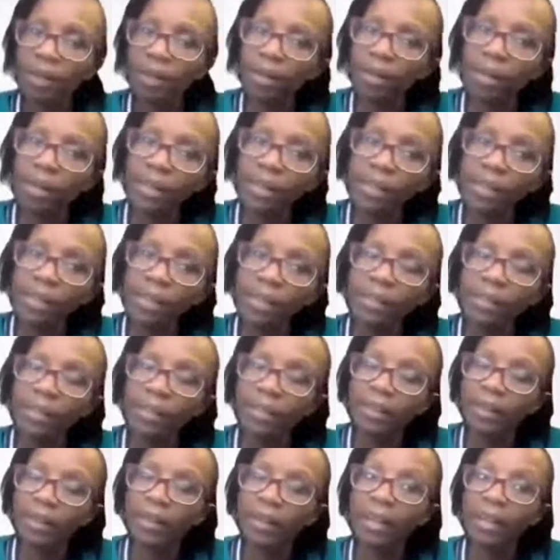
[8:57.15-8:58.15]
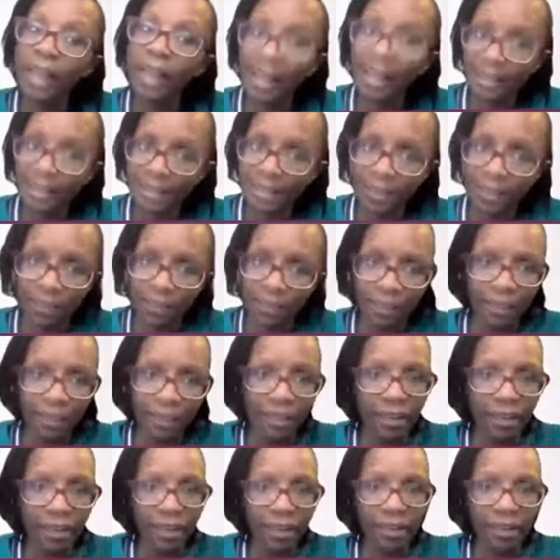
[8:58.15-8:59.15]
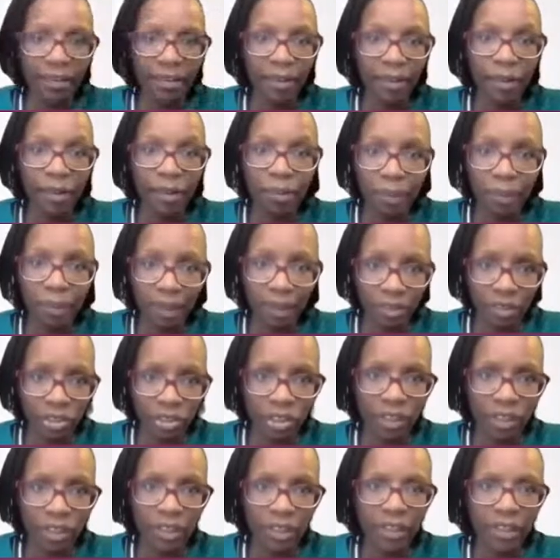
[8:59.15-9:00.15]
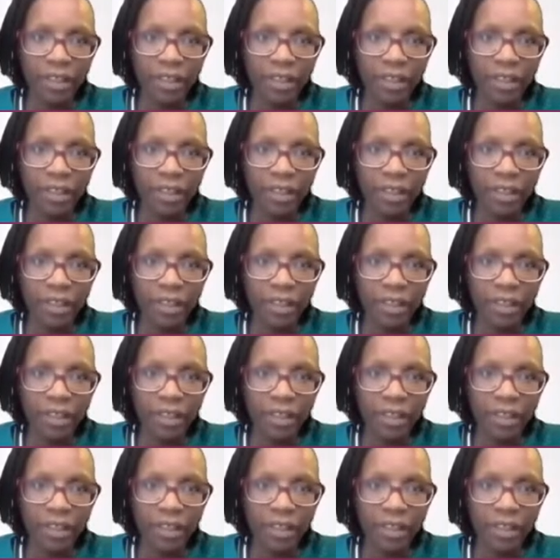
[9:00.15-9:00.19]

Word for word: early uh, last year, uh, around March.